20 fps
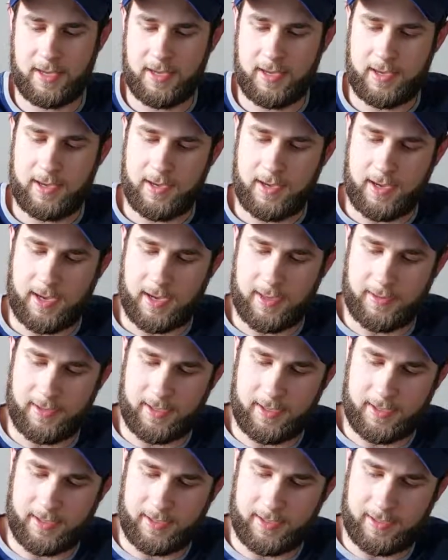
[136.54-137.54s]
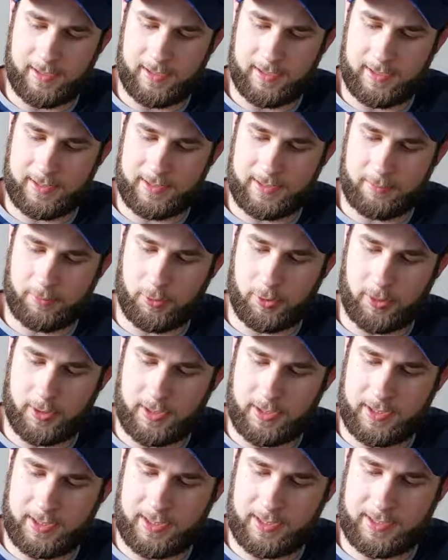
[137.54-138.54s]
And then this one
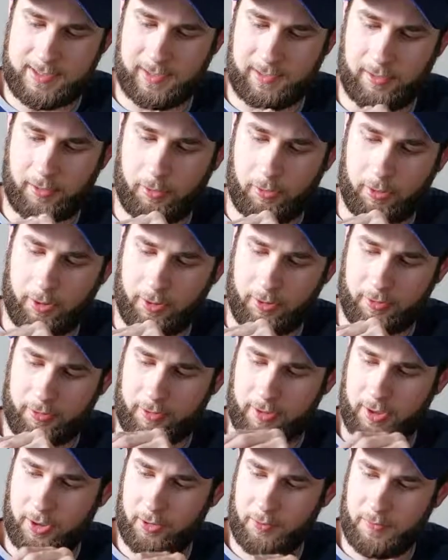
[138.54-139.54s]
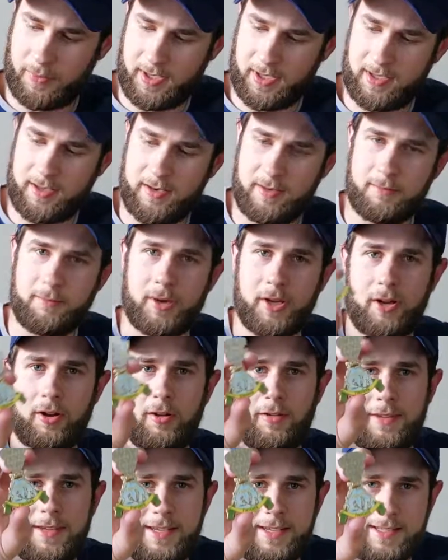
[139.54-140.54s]
is a little harder to open, but on the
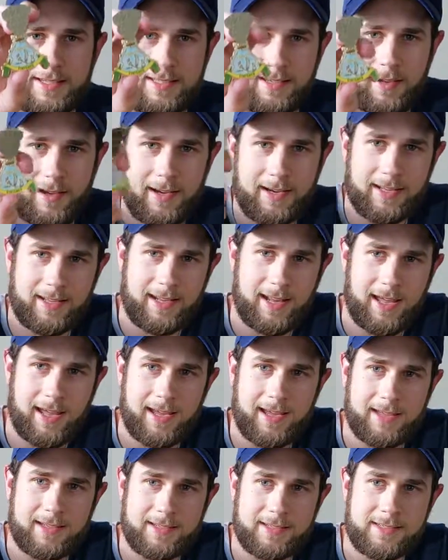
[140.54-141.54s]
inside it has